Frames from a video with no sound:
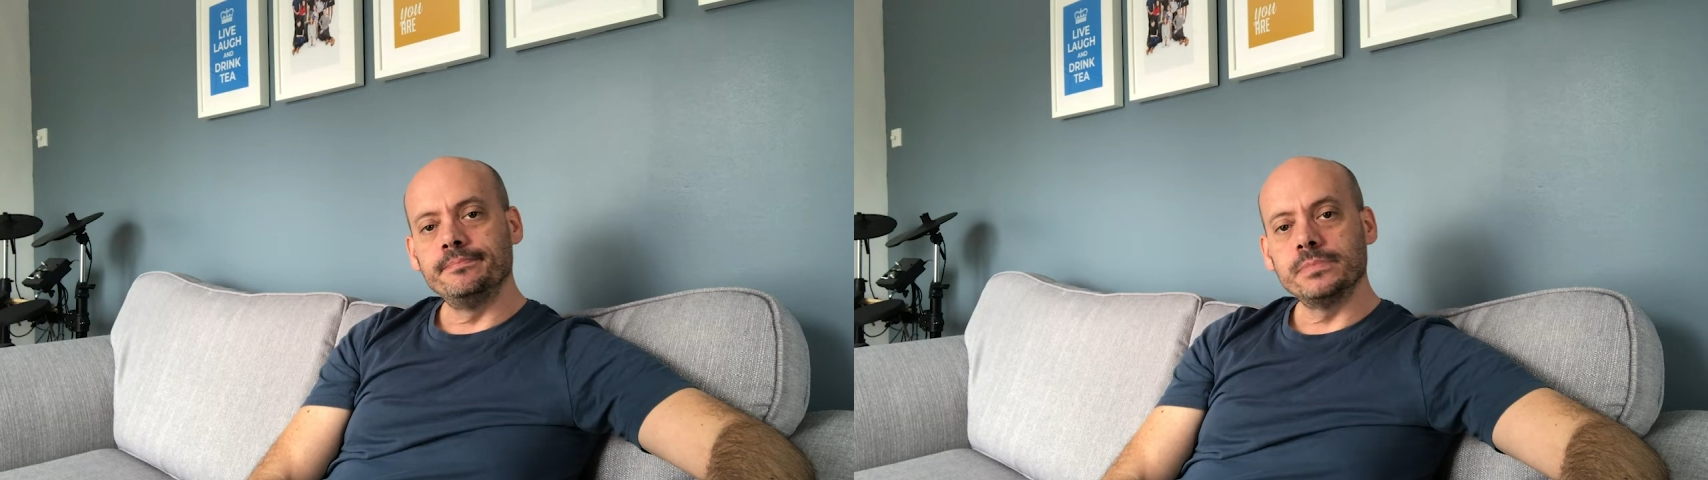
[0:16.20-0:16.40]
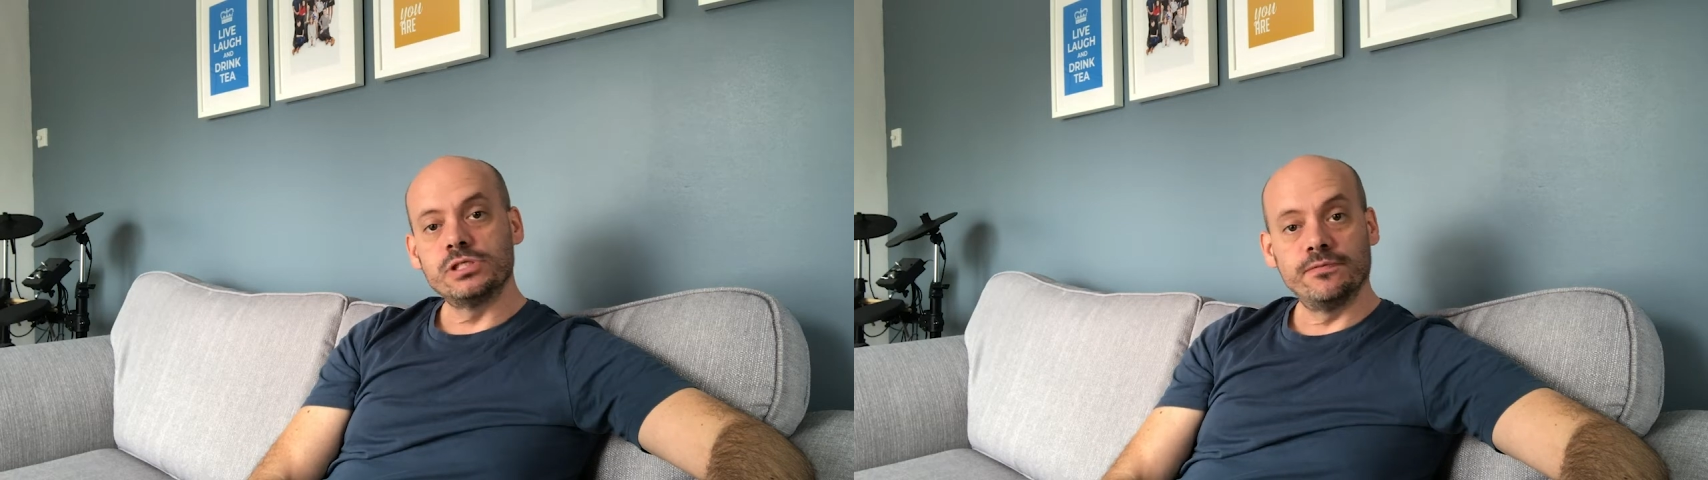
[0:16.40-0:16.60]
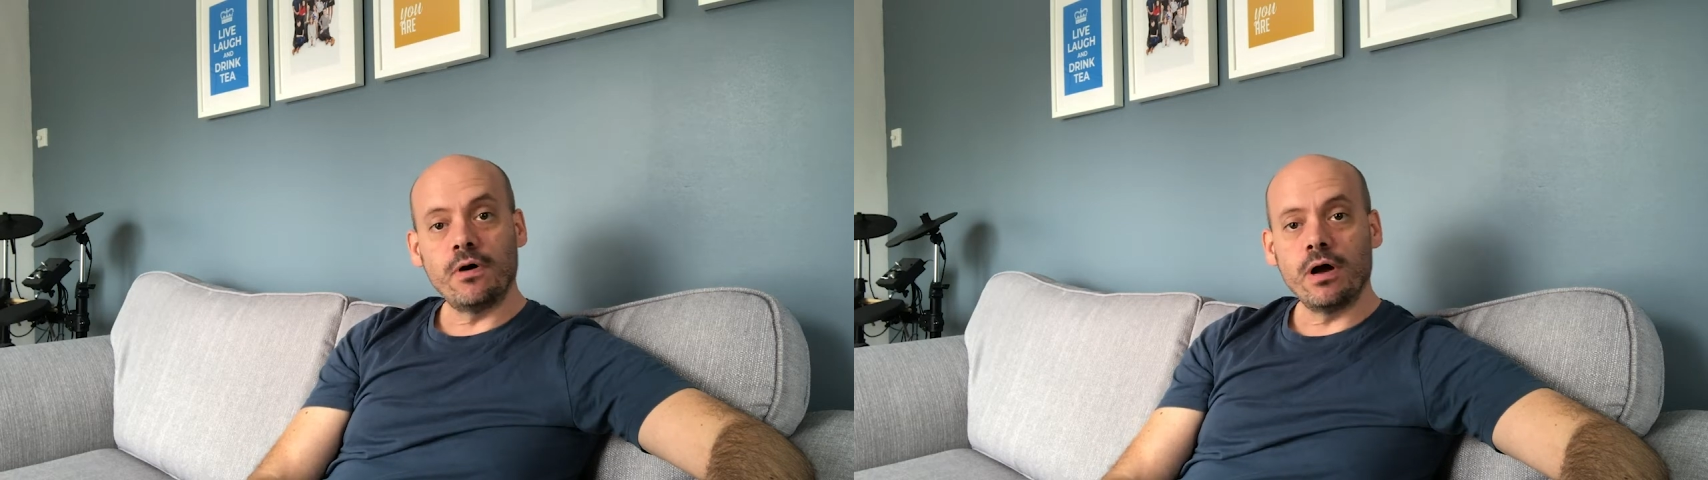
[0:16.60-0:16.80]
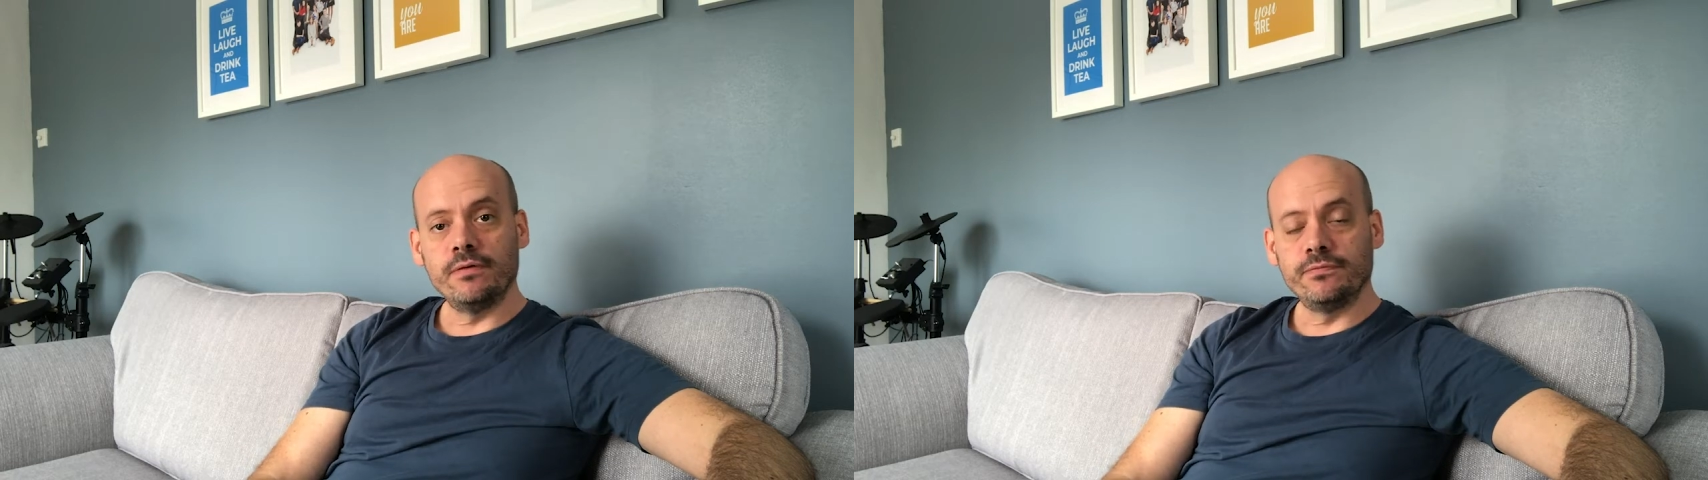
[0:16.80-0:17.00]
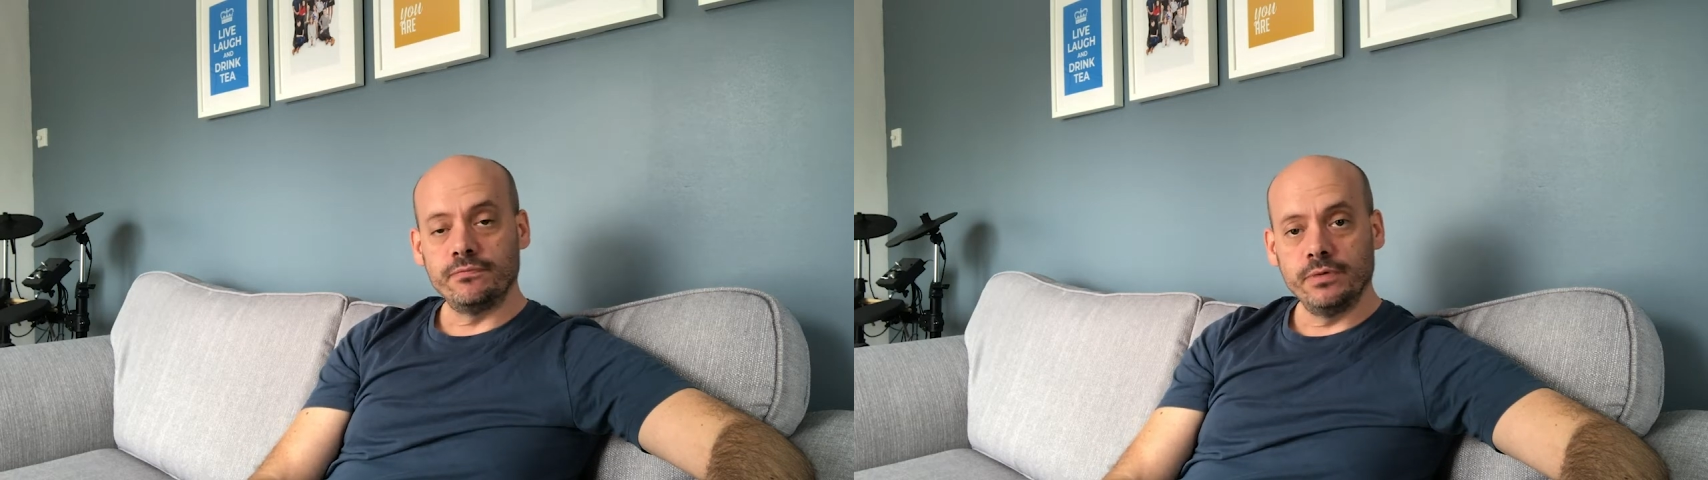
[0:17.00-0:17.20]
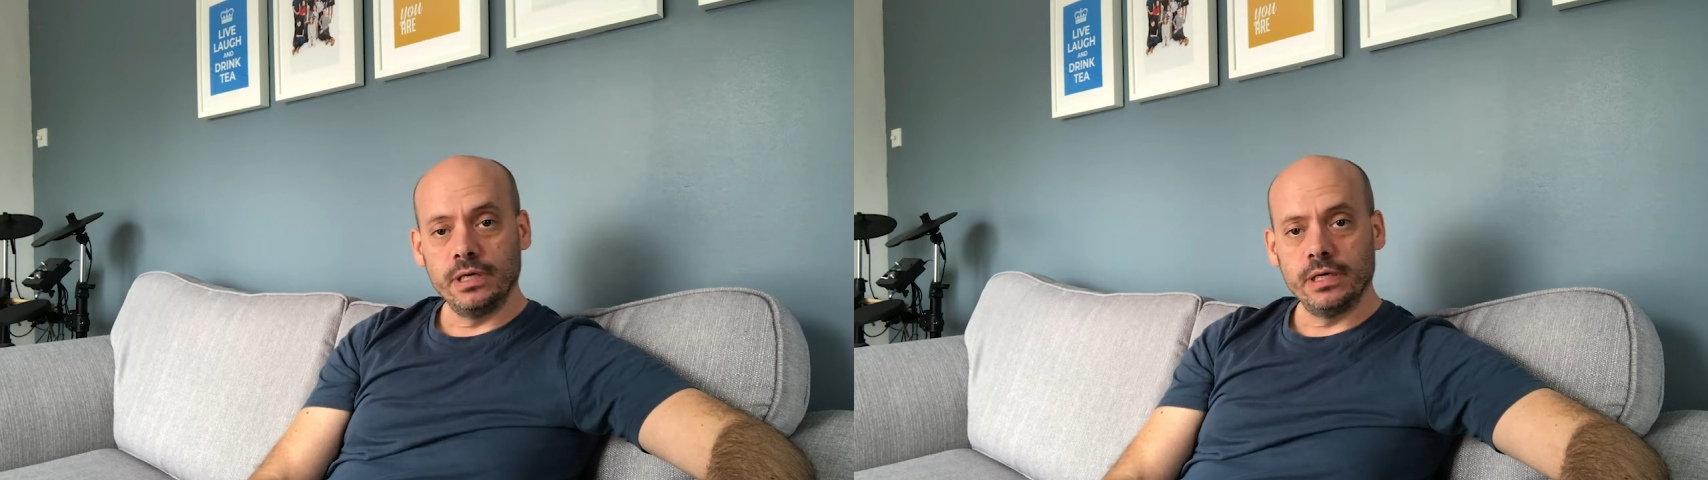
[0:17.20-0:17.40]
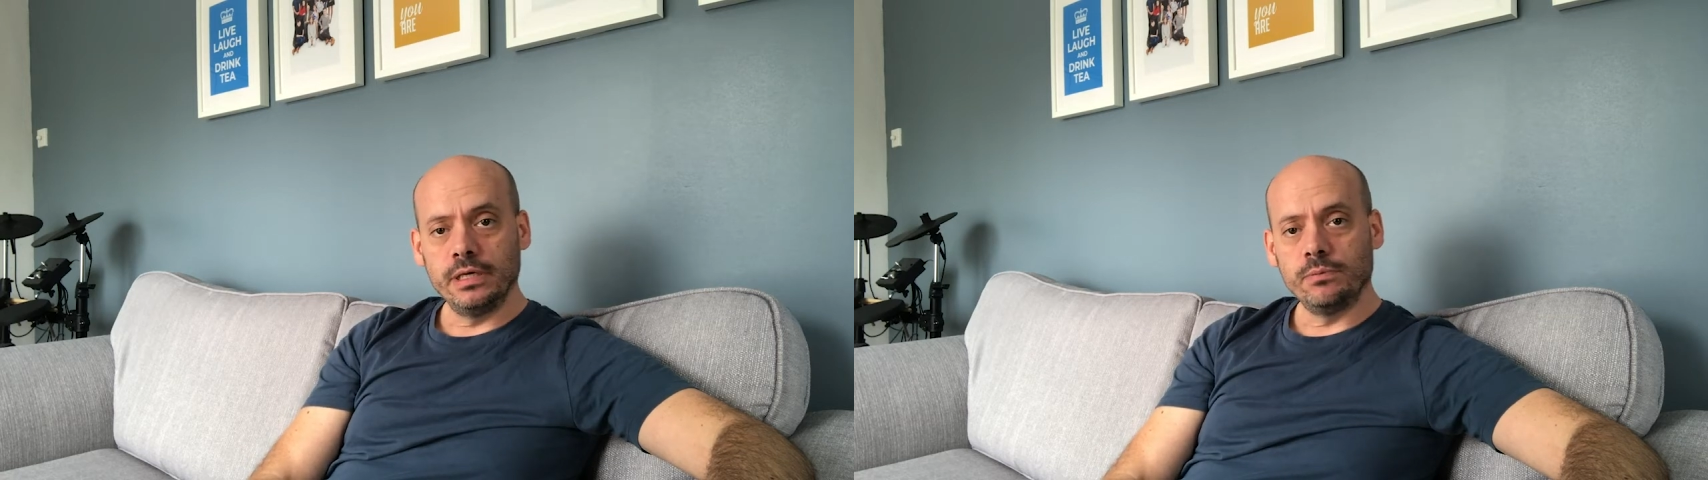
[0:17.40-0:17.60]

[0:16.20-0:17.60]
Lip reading: survive, really,